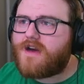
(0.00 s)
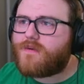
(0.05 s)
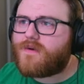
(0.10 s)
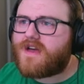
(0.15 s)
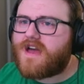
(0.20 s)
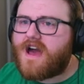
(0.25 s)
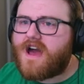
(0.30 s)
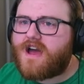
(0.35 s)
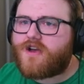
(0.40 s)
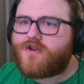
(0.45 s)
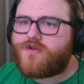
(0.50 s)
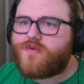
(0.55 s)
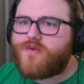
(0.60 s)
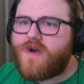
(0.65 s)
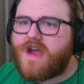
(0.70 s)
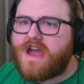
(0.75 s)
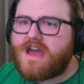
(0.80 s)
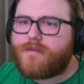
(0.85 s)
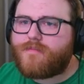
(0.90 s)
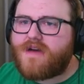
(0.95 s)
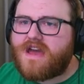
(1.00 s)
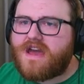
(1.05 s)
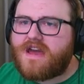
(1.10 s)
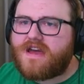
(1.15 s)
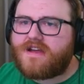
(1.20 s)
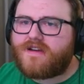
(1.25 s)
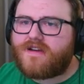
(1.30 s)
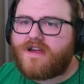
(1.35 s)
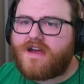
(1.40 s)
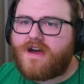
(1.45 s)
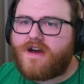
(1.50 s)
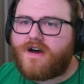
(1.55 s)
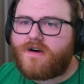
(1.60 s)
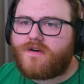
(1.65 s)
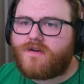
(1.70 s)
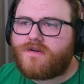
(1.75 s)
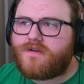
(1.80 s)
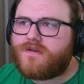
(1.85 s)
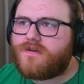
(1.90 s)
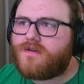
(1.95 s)
we got gray paint
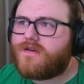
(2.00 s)
now.